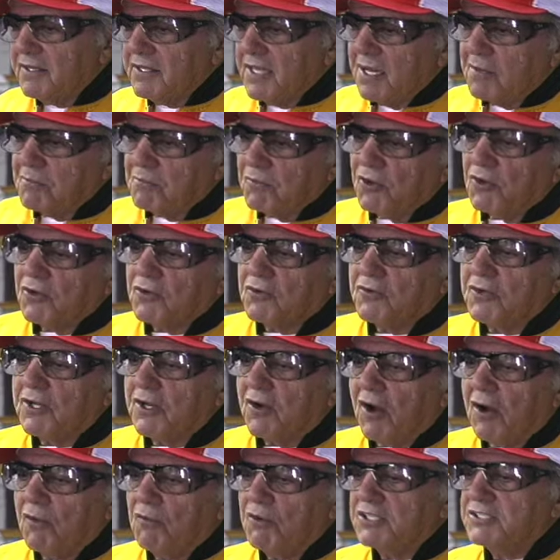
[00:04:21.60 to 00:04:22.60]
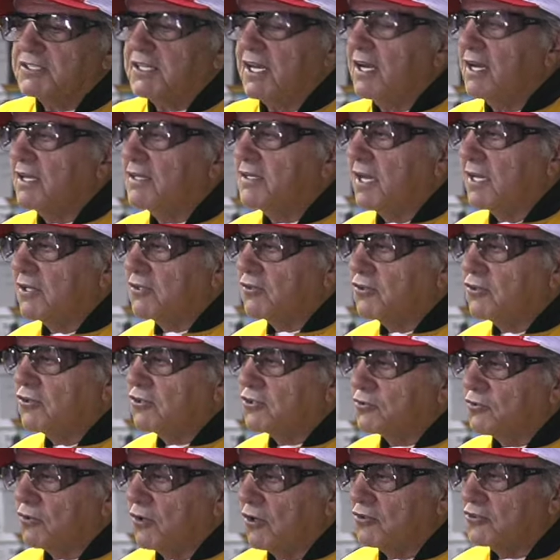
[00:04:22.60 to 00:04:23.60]
that Mercury, or I wish I had that
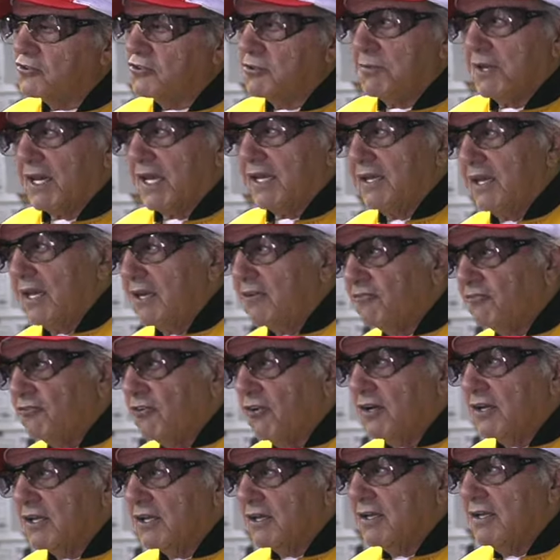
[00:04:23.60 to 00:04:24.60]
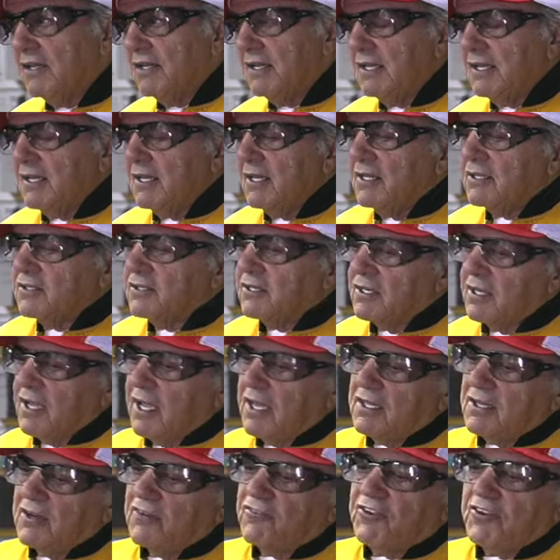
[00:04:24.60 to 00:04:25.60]
Deuce Roadster, but I can't afford it.
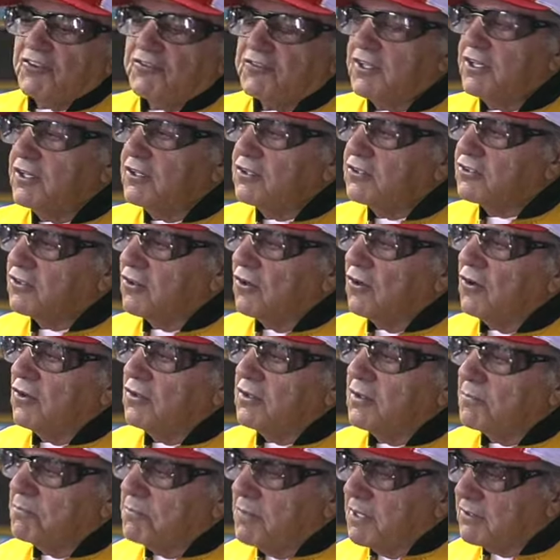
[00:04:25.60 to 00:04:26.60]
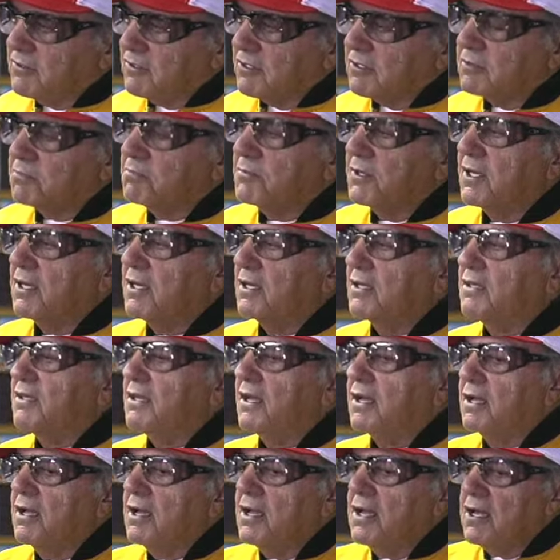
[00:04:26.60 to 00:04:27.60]
Today they're 50 years old, they're
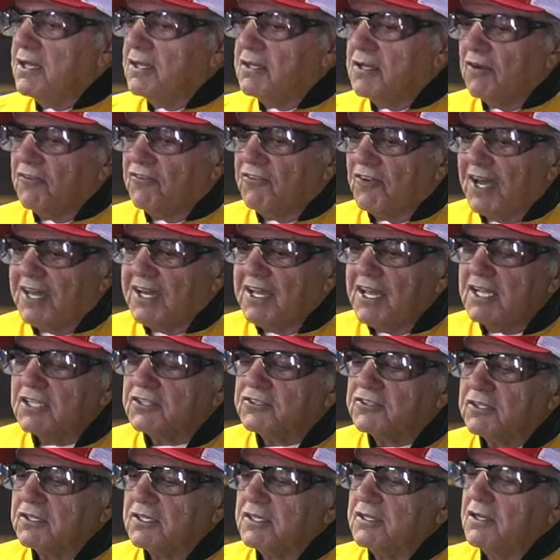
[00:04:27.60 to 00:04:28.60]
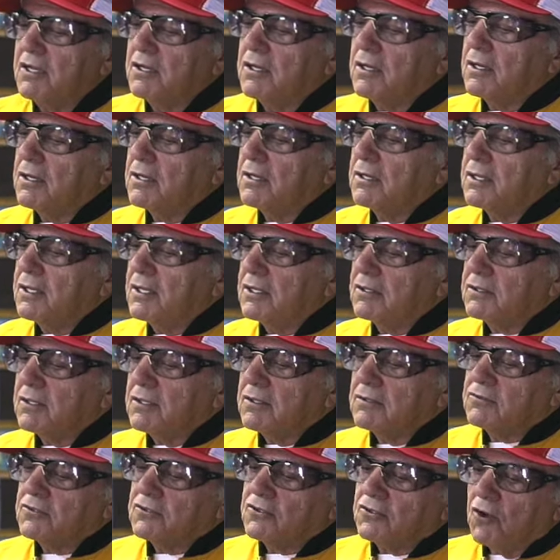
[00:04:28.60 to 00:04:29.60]
businessmen, they're financially in
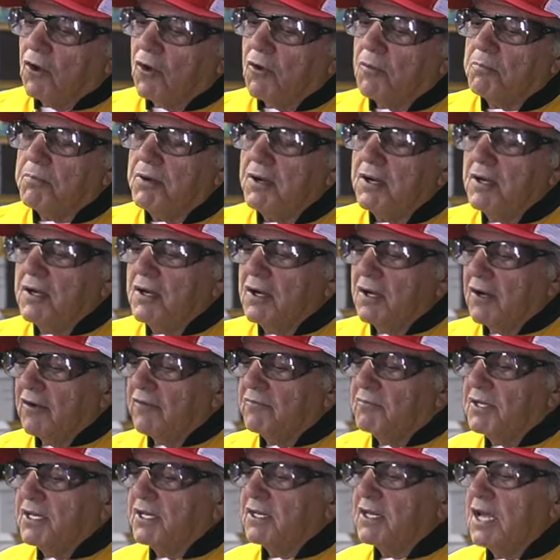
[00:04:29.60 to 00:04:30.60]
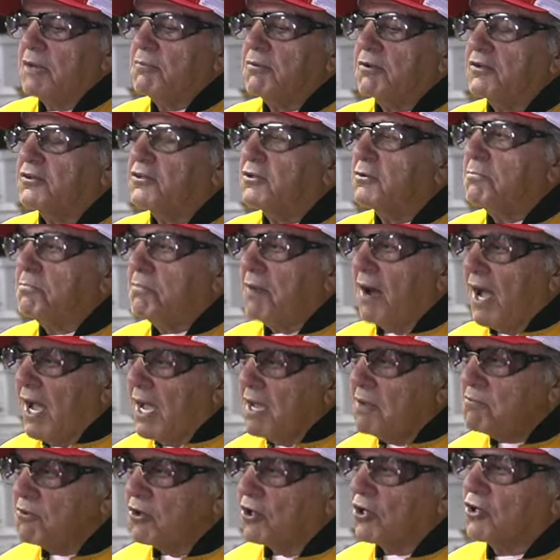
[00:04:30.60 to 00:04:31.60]
the scope of being able to
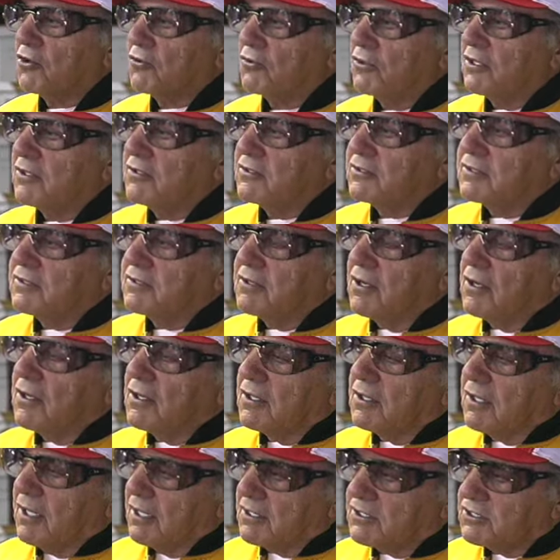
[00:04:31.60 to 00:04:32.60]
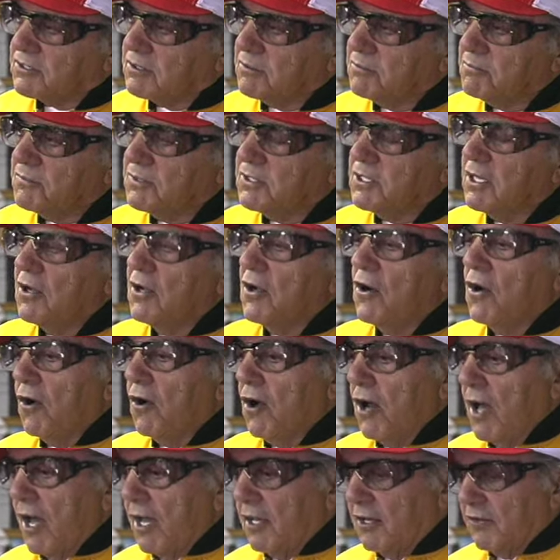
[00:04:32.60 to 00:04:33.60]
buy Mercuries customed,
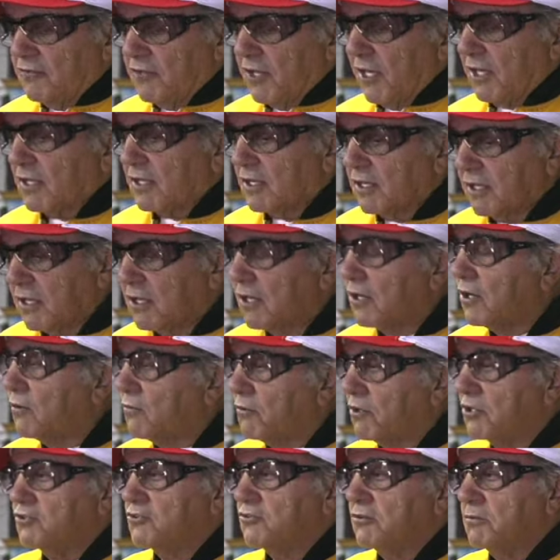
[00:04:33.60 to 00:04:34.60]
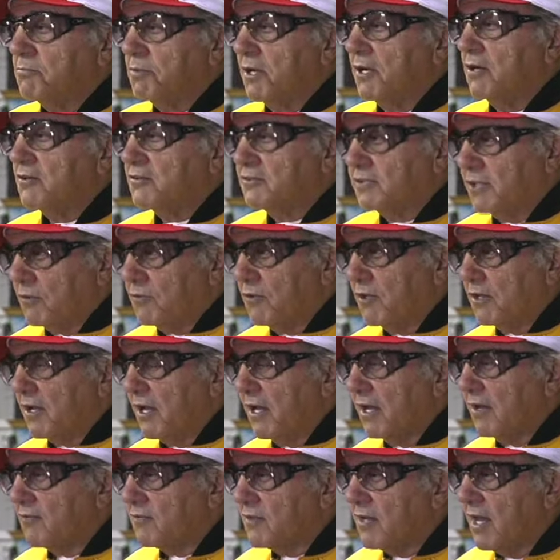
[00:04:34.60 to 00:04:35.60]
and if they can get an original Barris, they'd rather
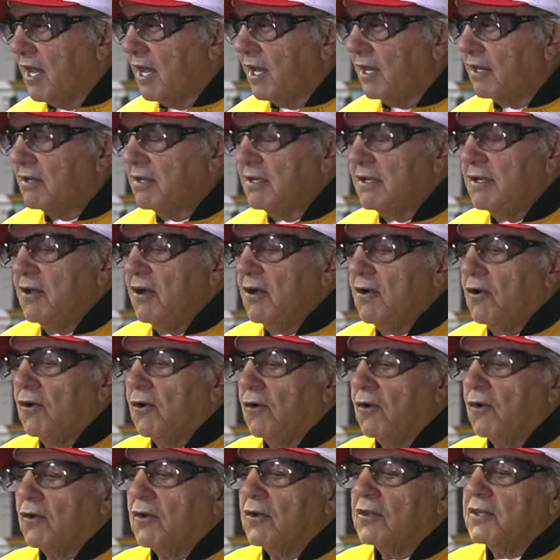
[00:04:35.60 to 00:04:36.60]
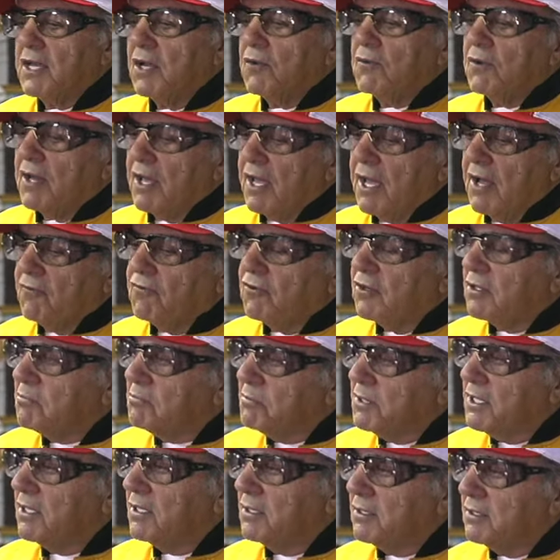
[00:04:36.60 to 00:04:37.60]
have that, or they would have one
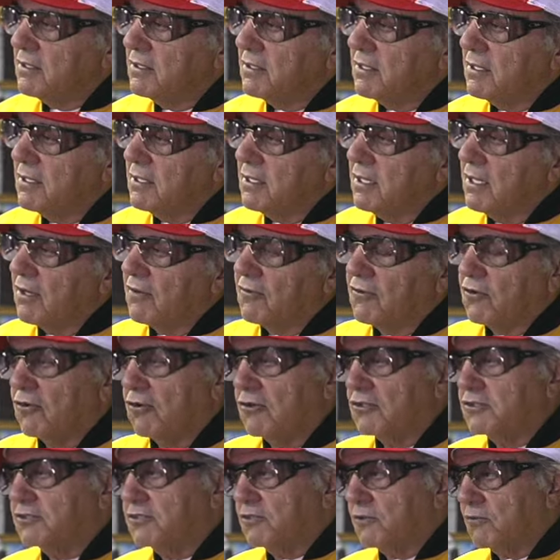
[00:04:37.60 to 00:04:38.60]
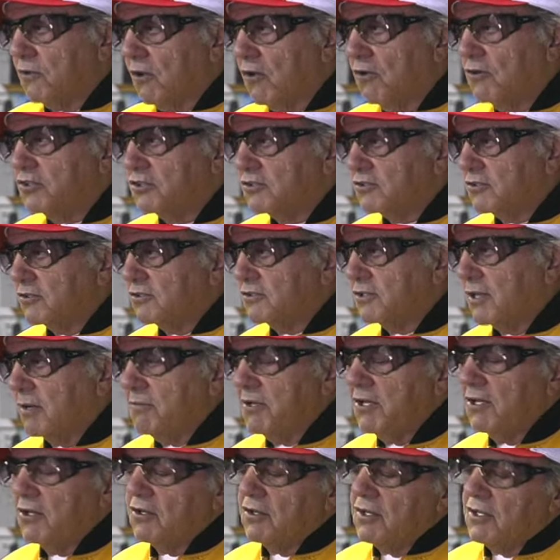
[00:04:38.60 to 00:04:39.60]
built. And, of course, the roadsters, you
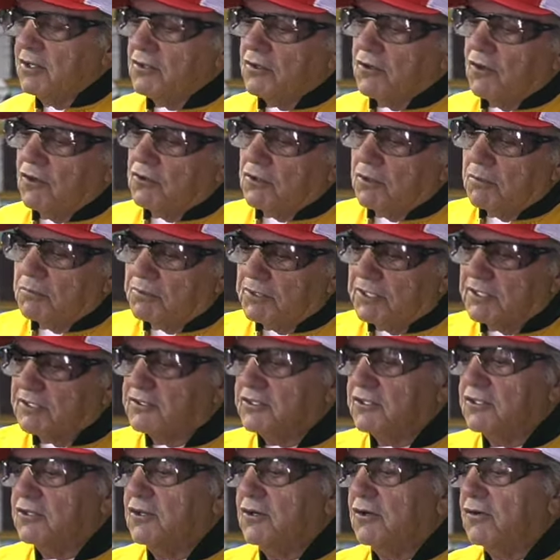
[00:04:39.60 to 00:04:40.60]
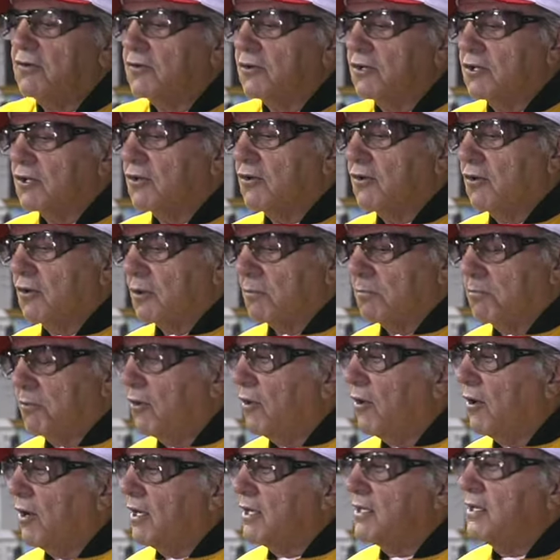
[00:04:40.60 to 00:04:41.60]
either go to Brizio or you go to
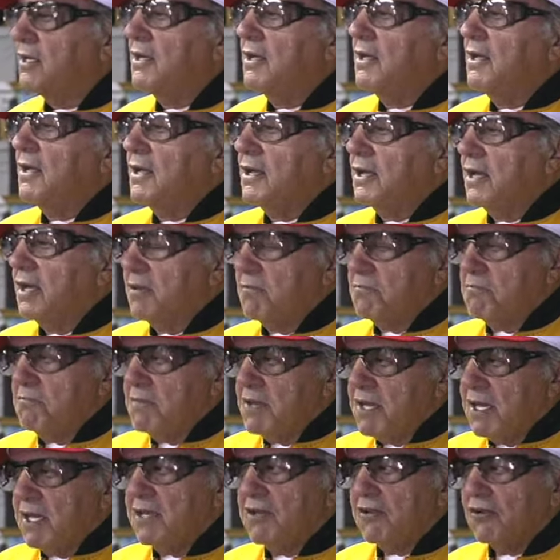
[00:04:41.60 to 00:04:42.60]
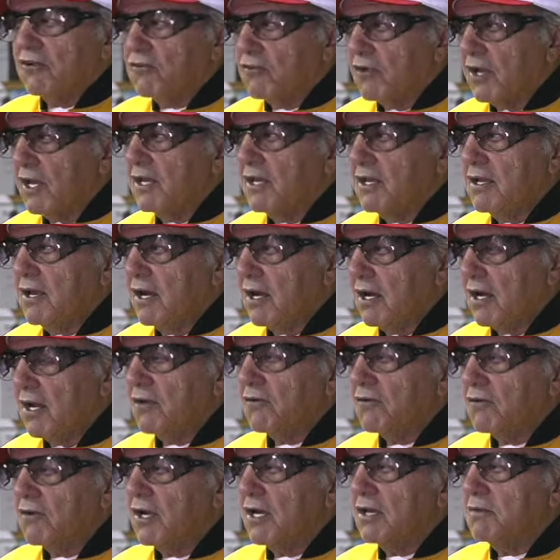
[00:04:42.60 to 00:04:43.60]
Boyd, and many great
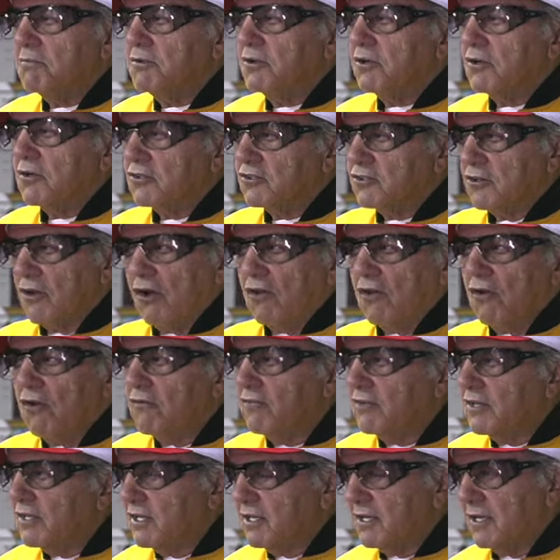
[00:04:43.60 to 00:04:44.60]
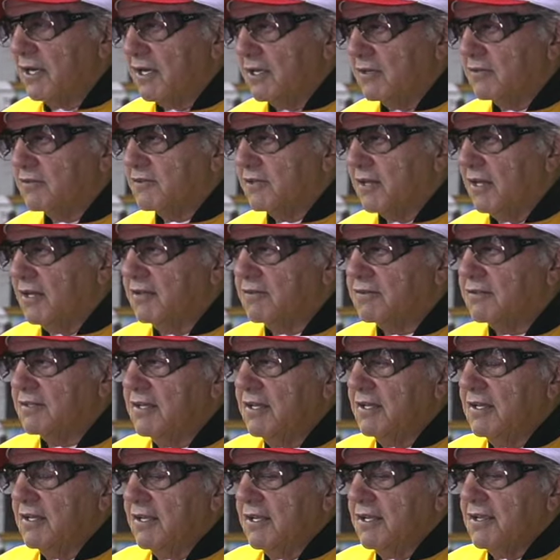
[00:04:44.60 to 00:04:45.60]
hot rod builders all over the United States.
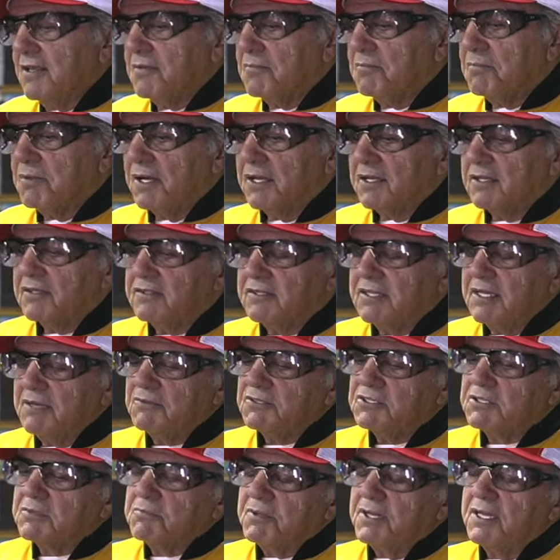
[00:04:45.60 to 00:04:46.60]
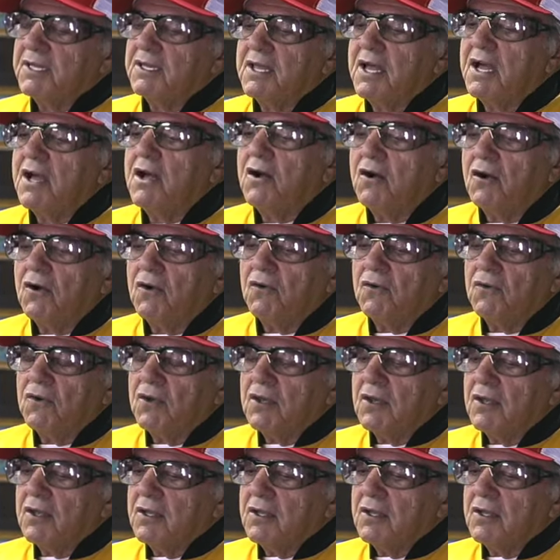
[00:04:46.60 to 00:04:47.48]
But it seems to be now